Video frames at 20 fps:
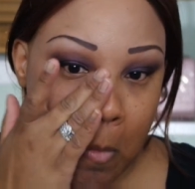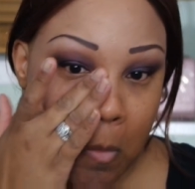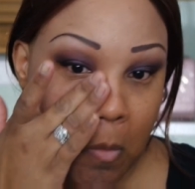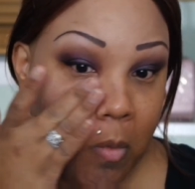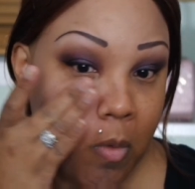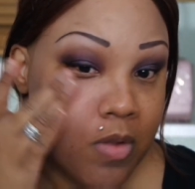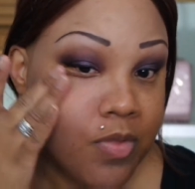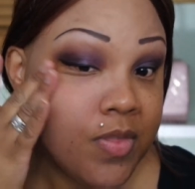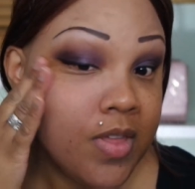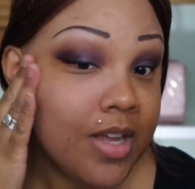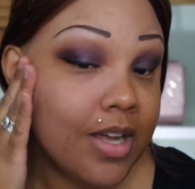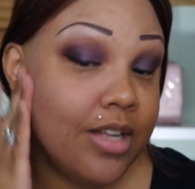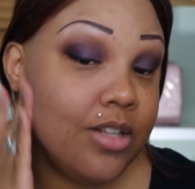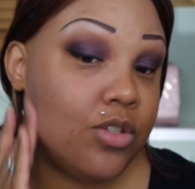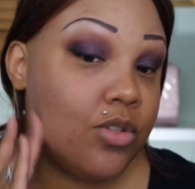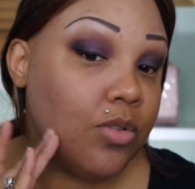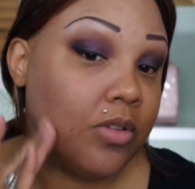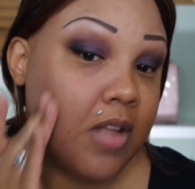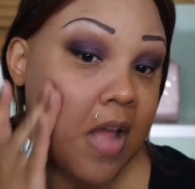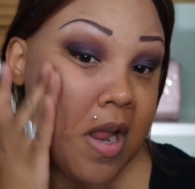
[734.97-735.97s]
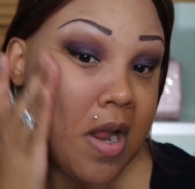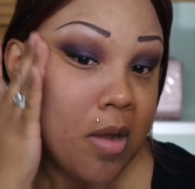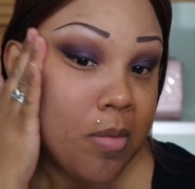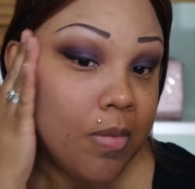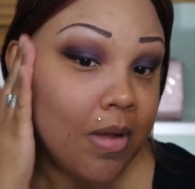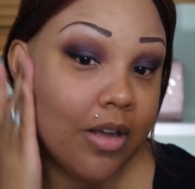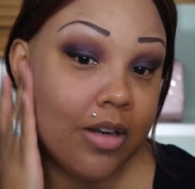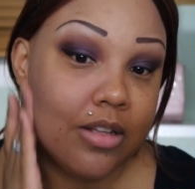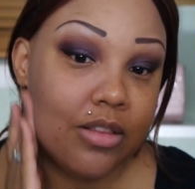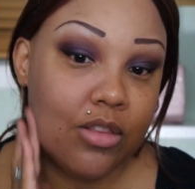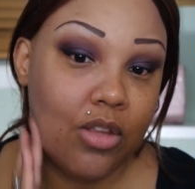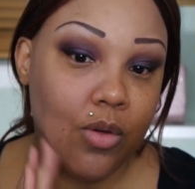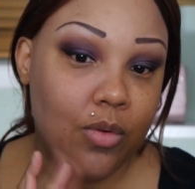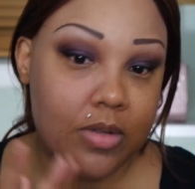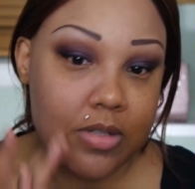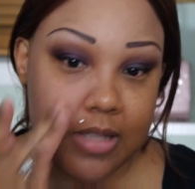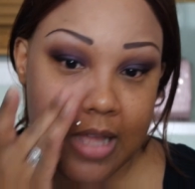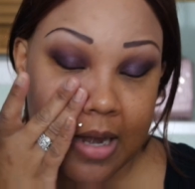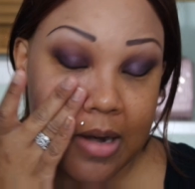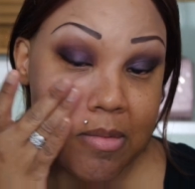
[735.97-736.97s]
One thing I do like about it though
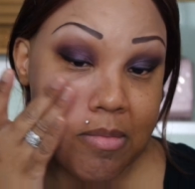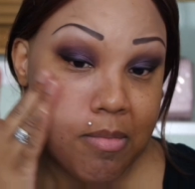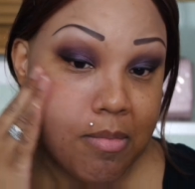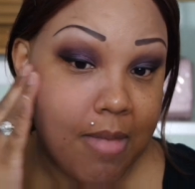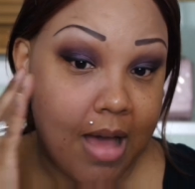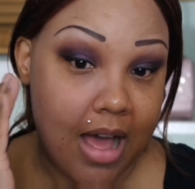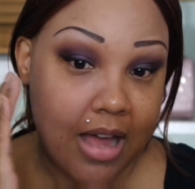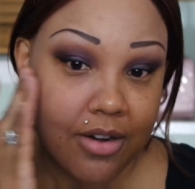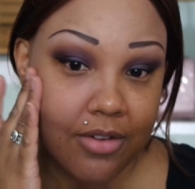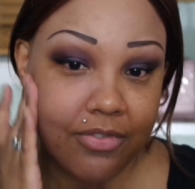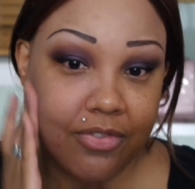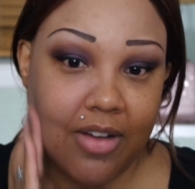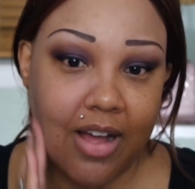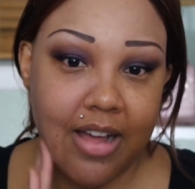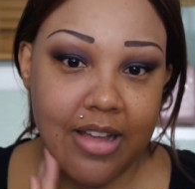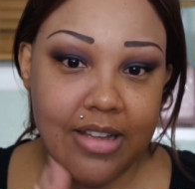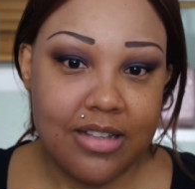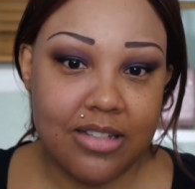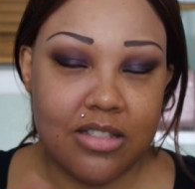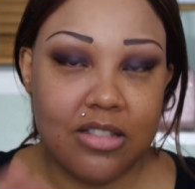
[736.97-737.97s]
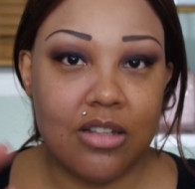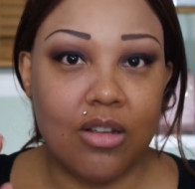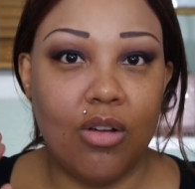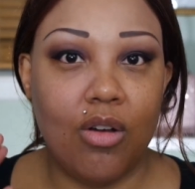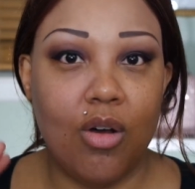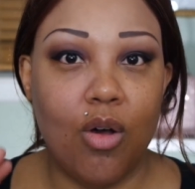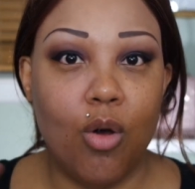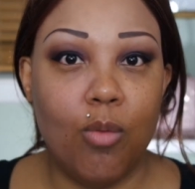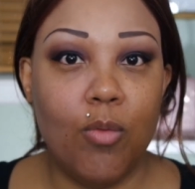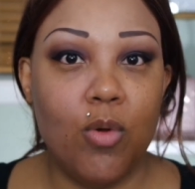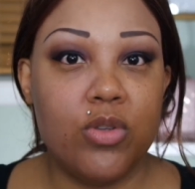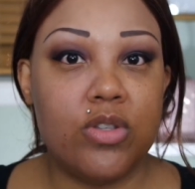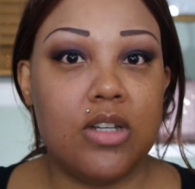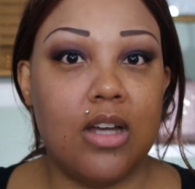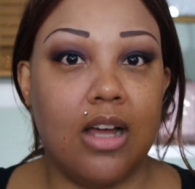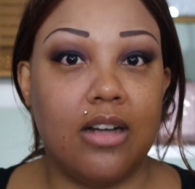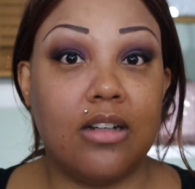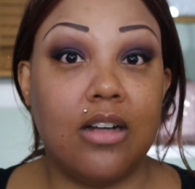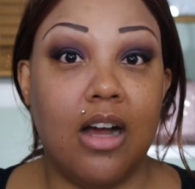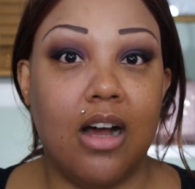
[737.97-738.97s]
is that it mattifies
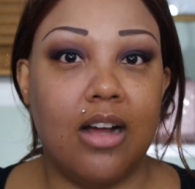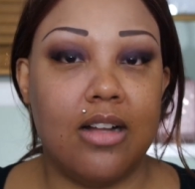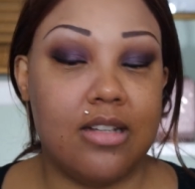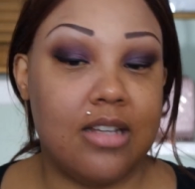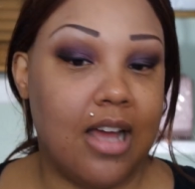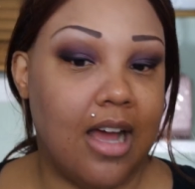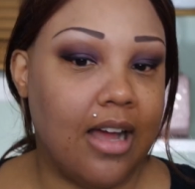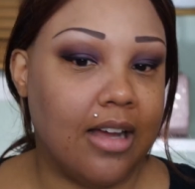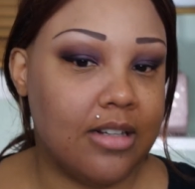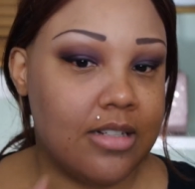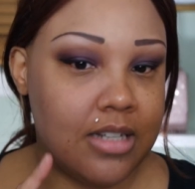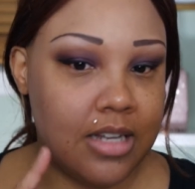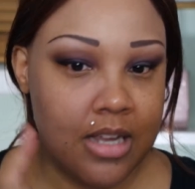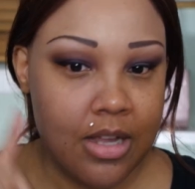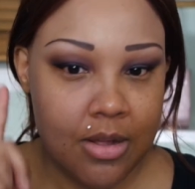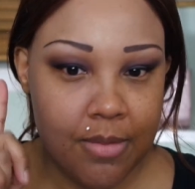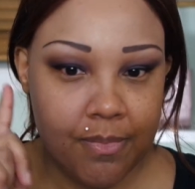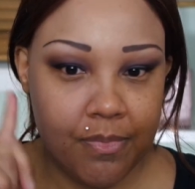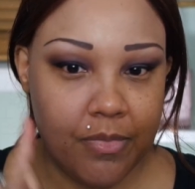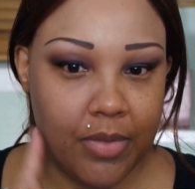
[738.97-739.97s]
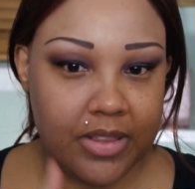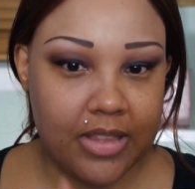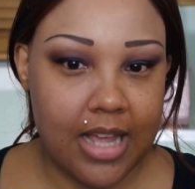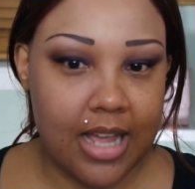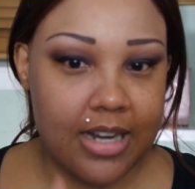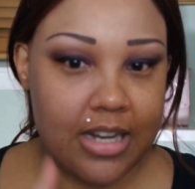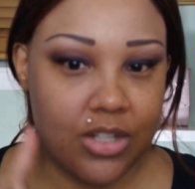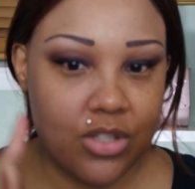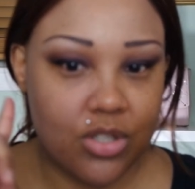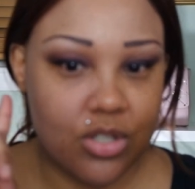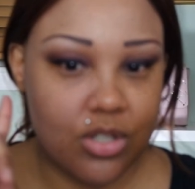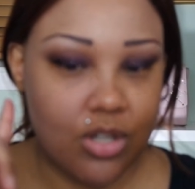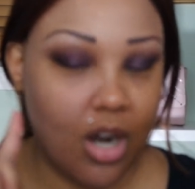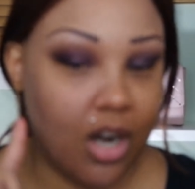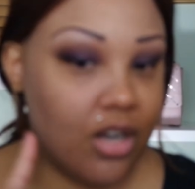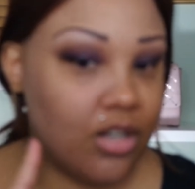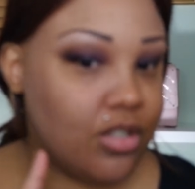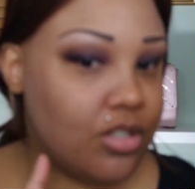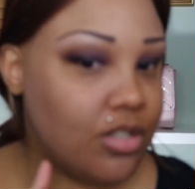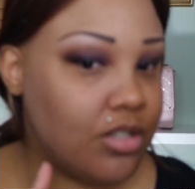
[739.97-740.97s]
almost on contact, but then it
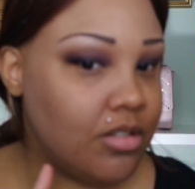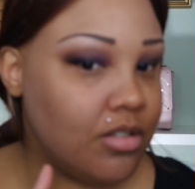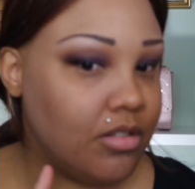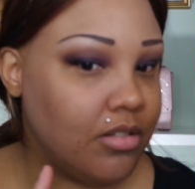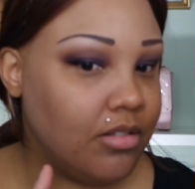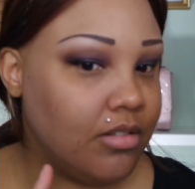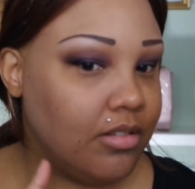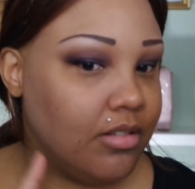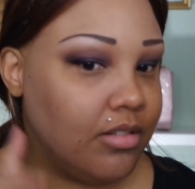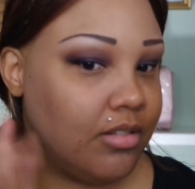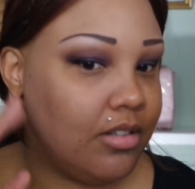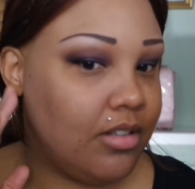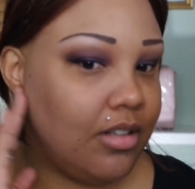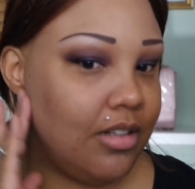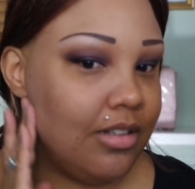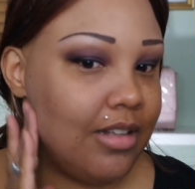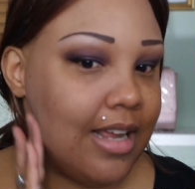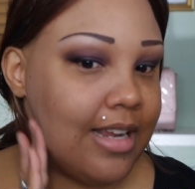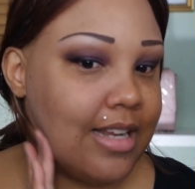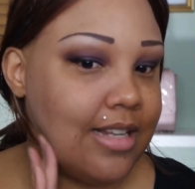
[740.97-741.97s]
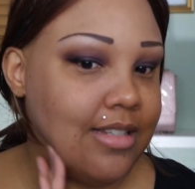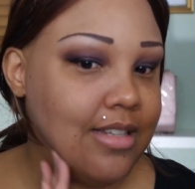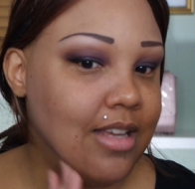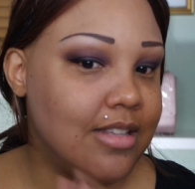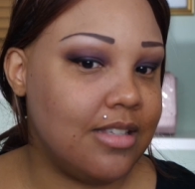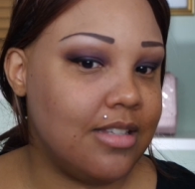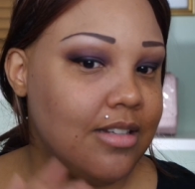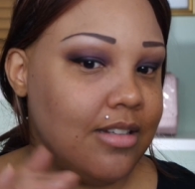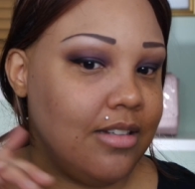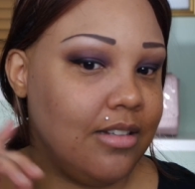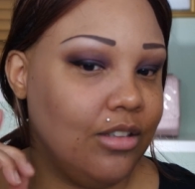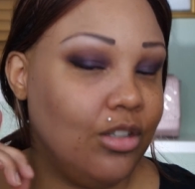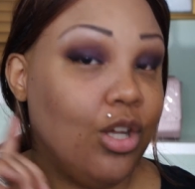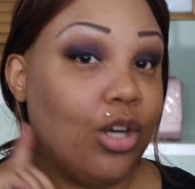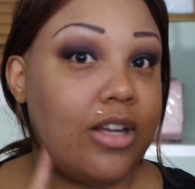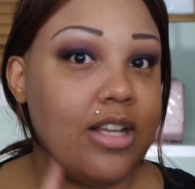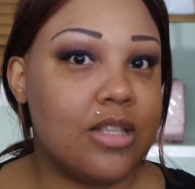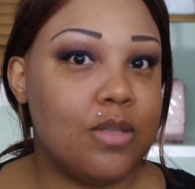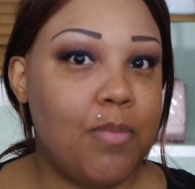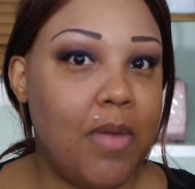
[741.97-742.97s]
starts, like, it doesn't
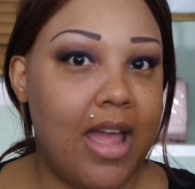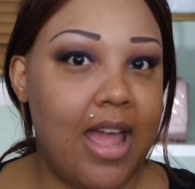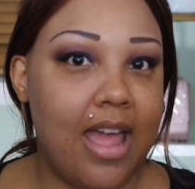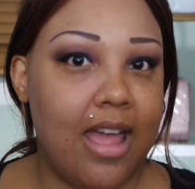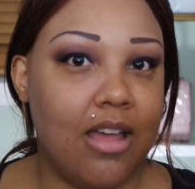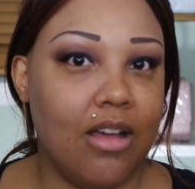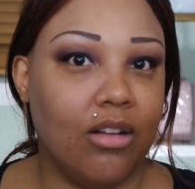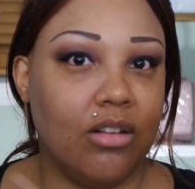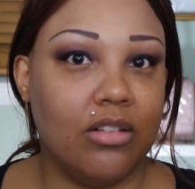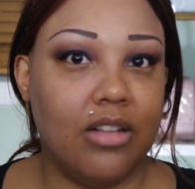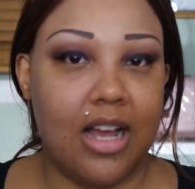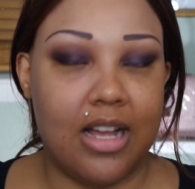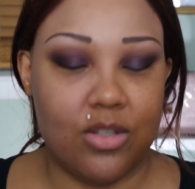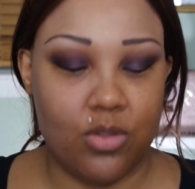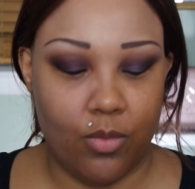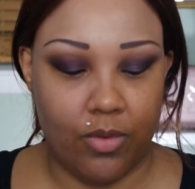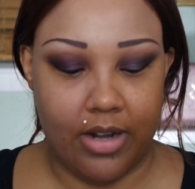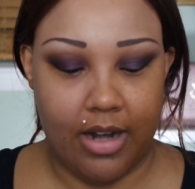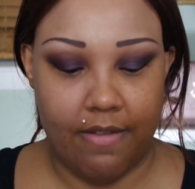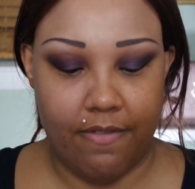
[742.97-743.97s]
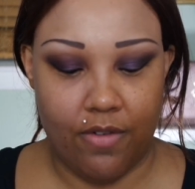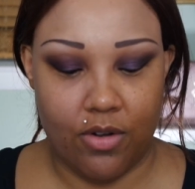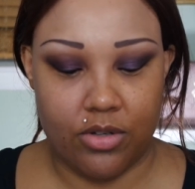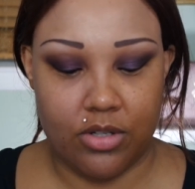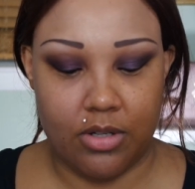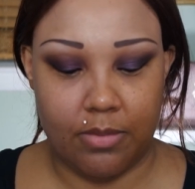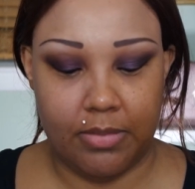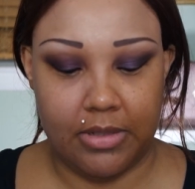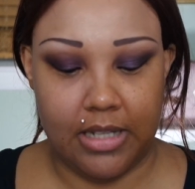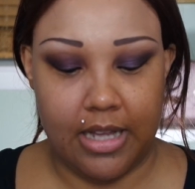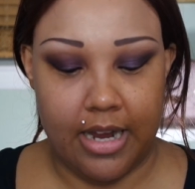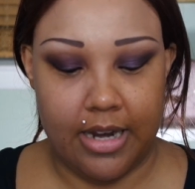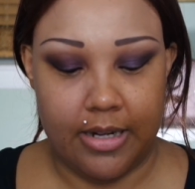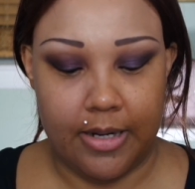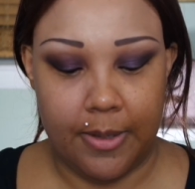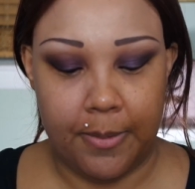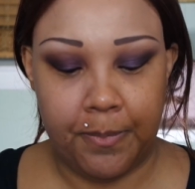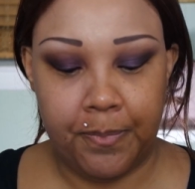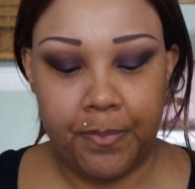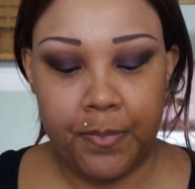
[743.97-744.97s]
look as pale as when I first applied
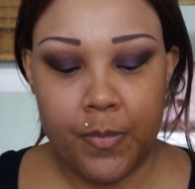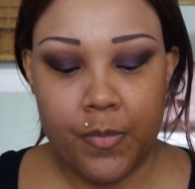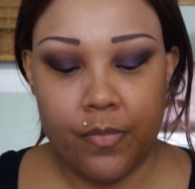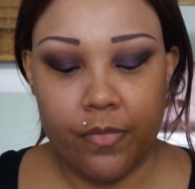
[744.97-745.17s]
it.